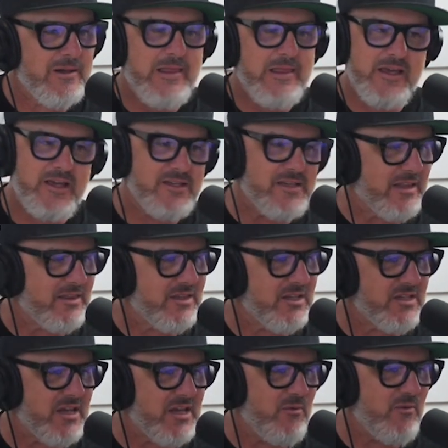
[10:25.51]
He's at the
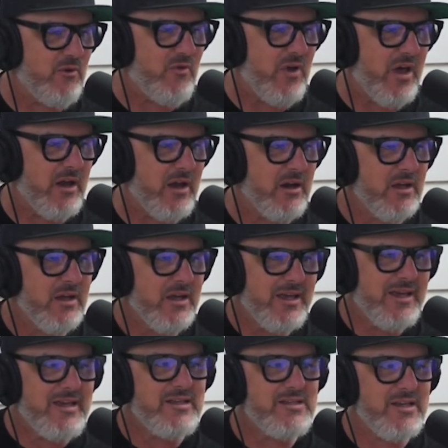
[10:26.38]
same event.
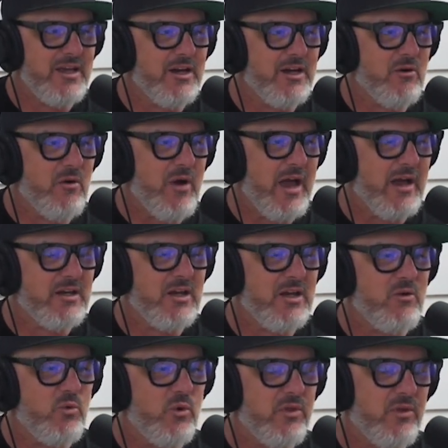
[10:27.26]
He's
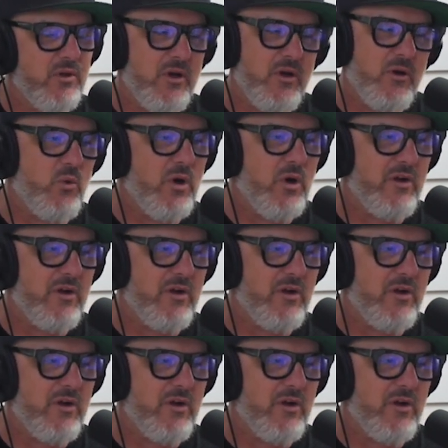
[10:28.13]
interacting with one